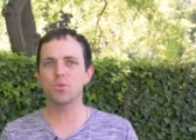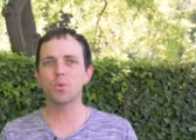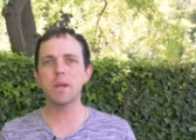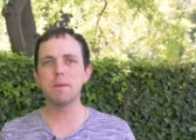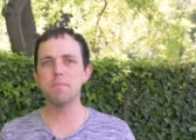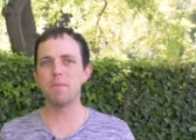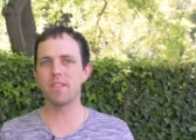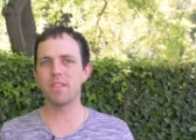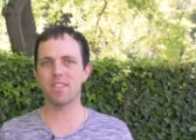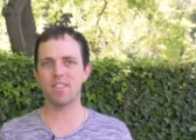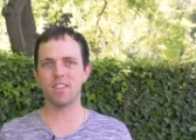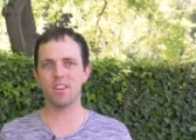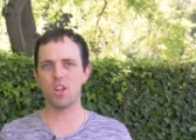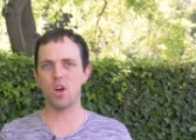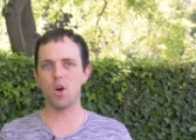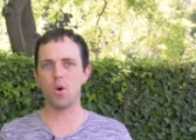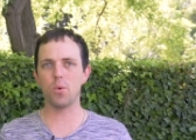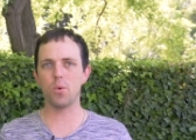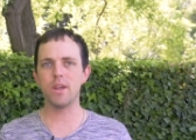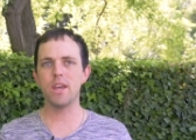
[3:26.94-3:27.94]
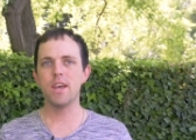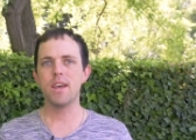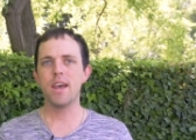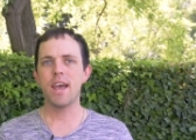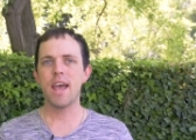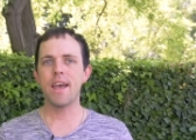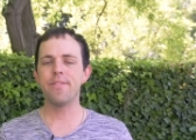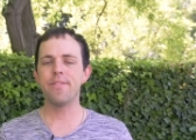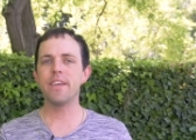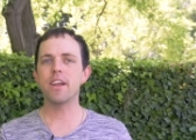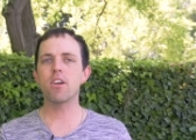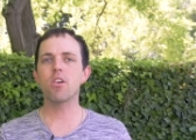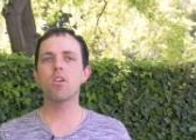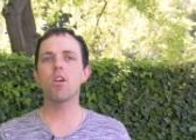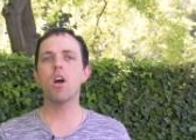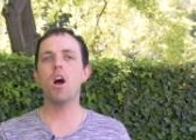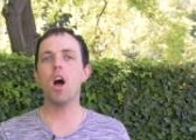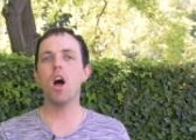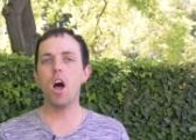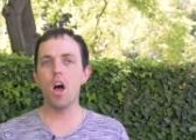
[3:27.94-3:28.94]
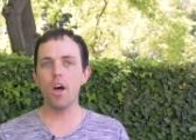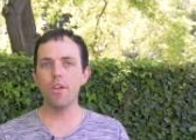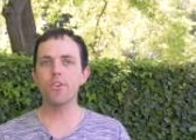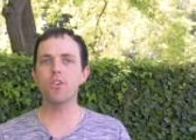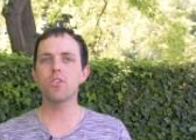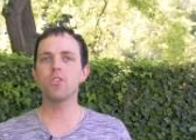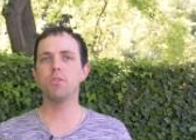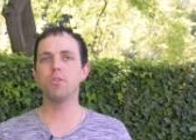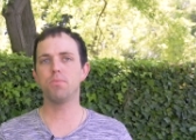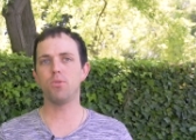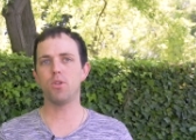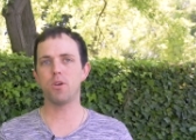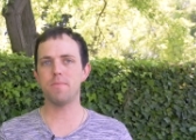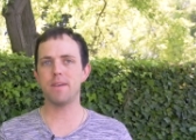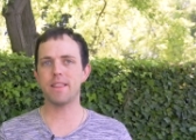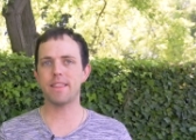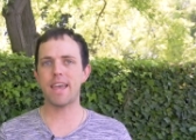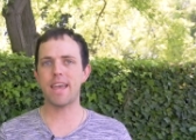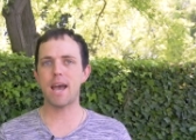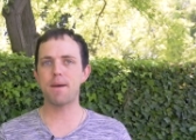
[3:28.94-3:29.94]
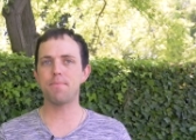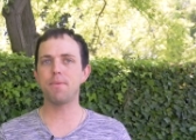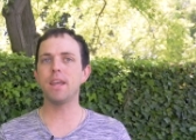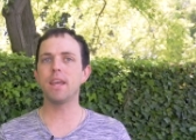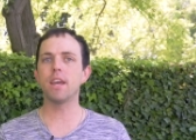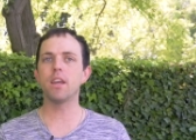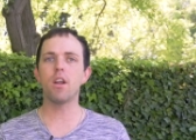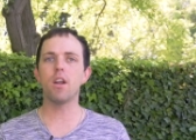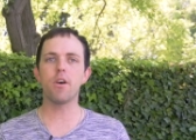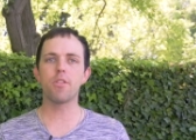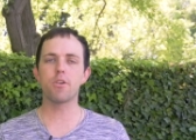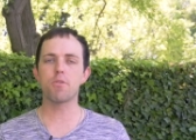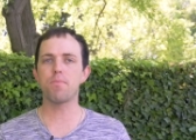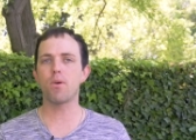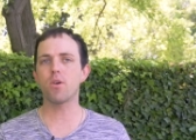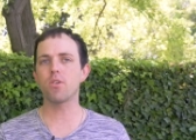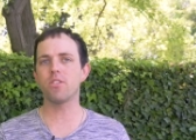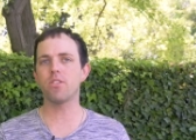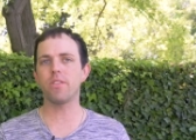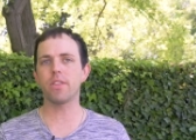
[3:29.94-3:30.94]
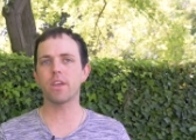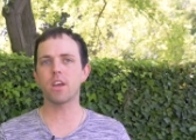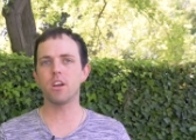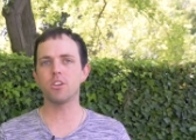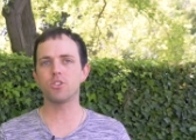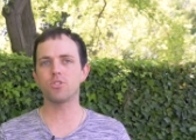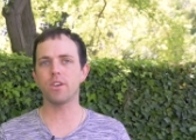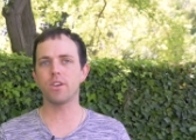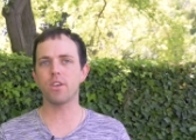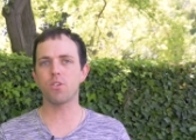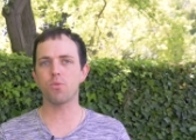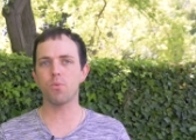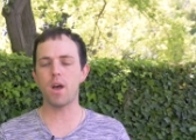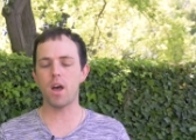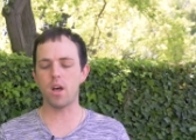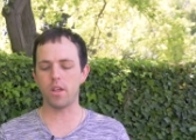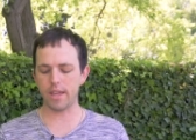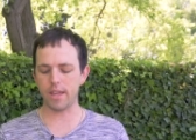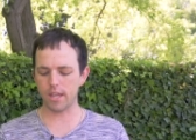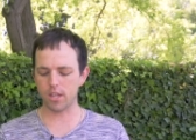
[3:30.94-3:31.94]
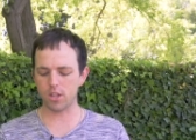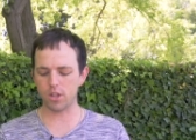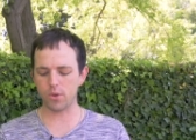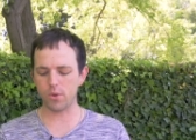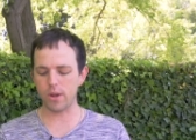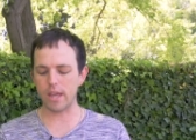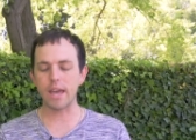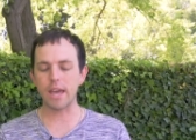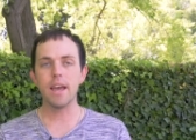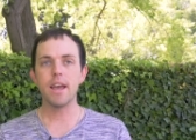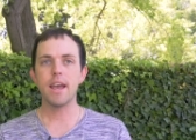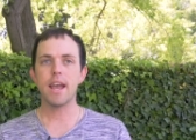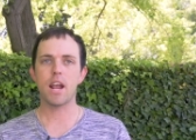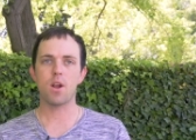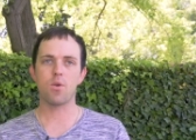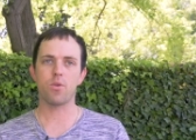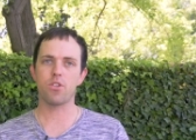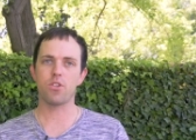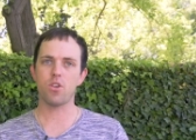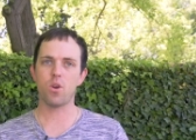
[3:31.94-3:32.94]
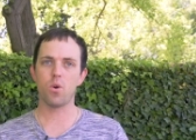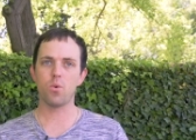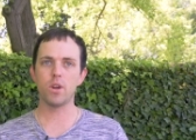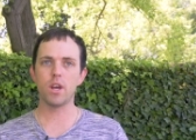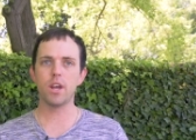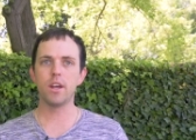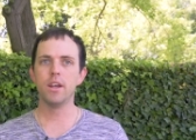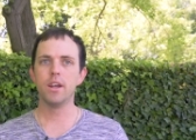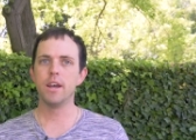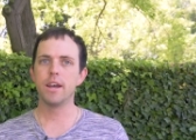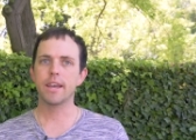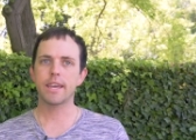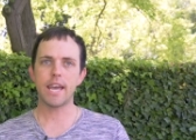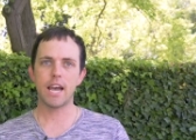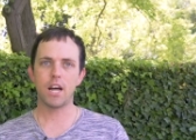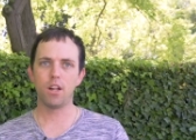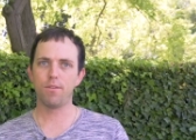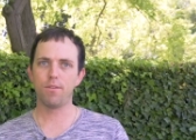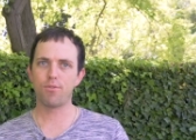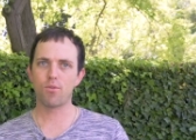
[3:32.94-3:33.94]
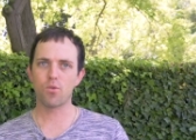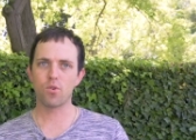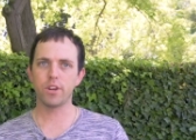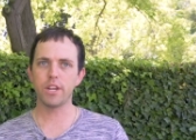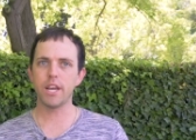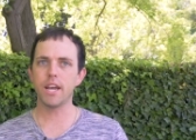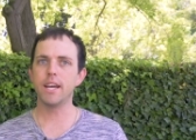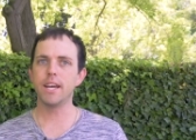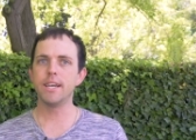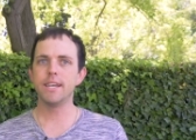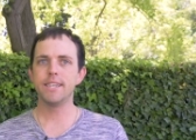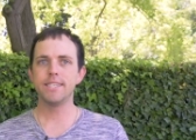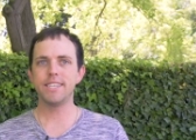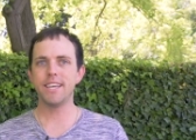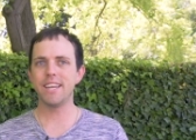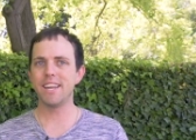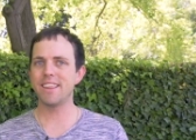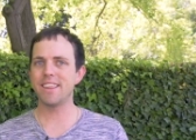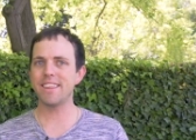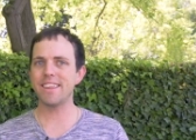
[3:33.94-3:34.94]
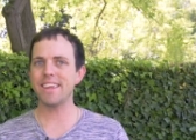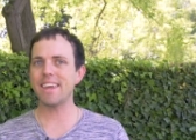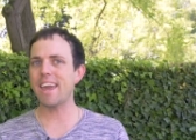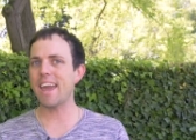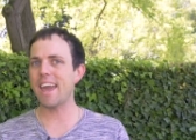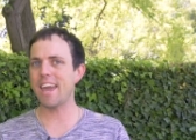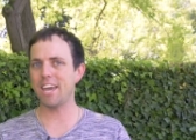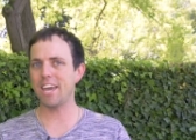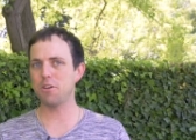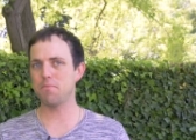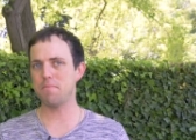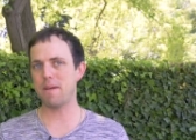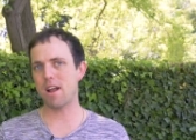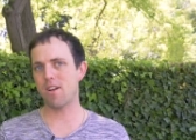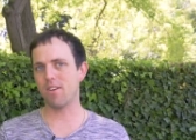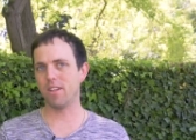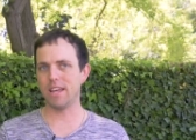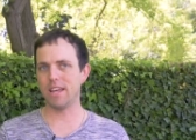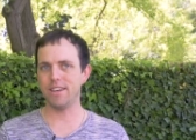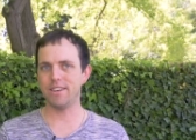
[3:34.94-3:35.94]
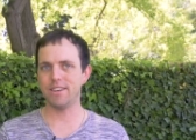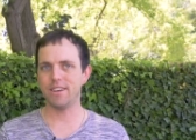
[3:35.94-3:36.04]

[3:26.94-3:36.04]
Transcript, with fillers: three months alone. And there are other deployments happening in other parts of the country as well, including Arizona, California, Tennessee, and Maryland.